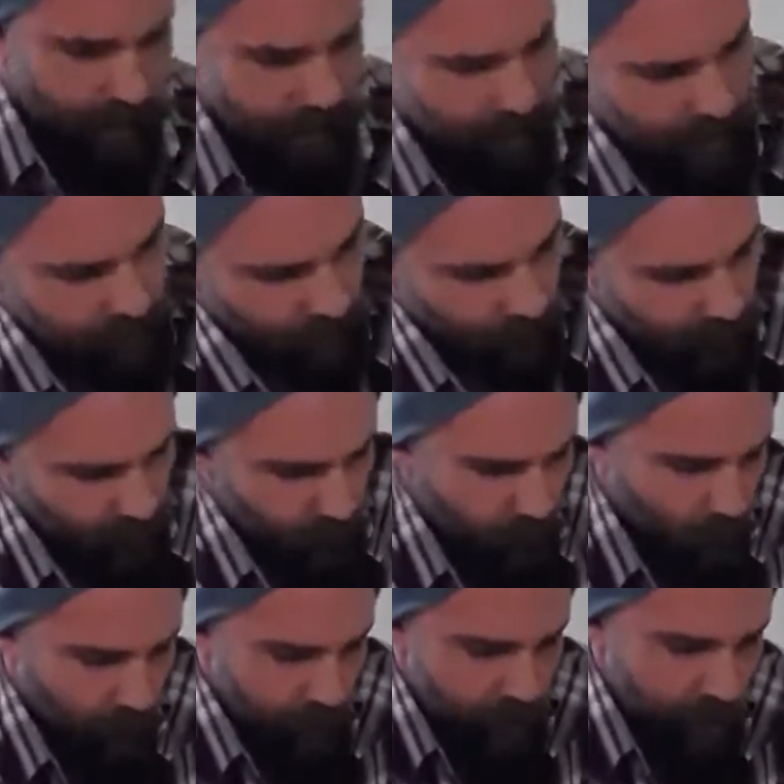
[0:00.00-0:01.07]
It's a little
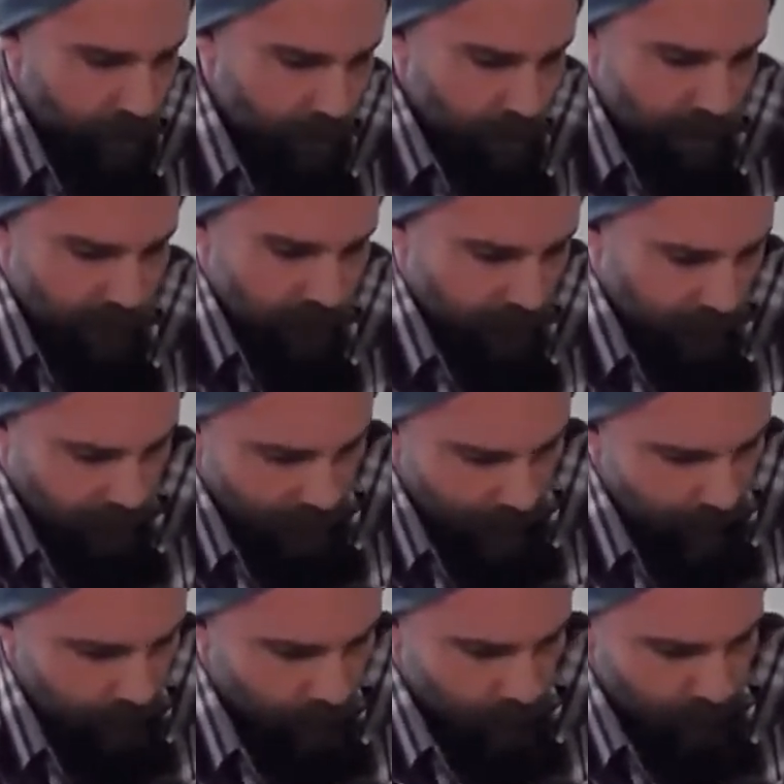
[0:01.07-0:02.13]
more juice for a
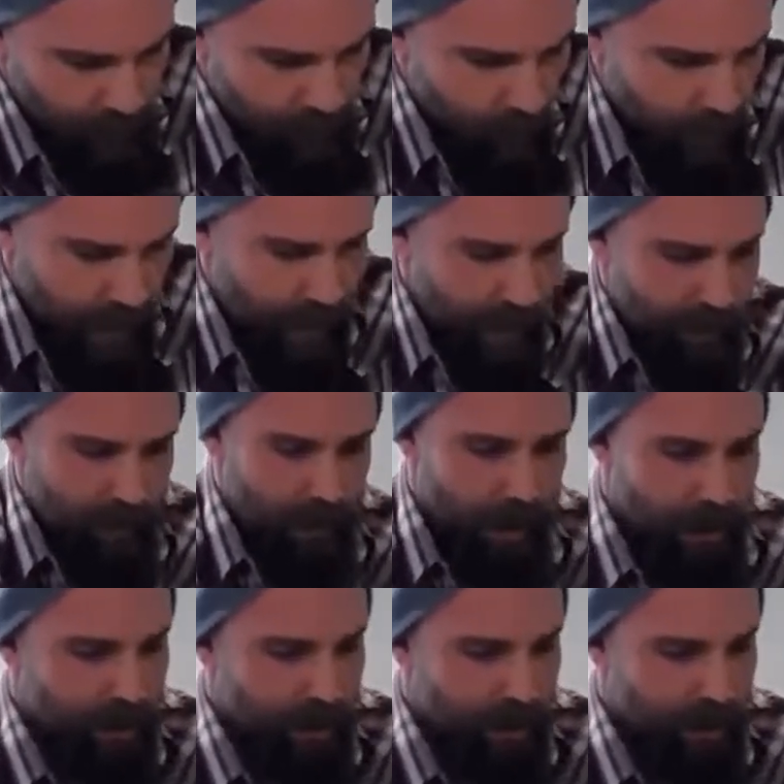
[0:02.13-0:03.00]
lot more squeeze.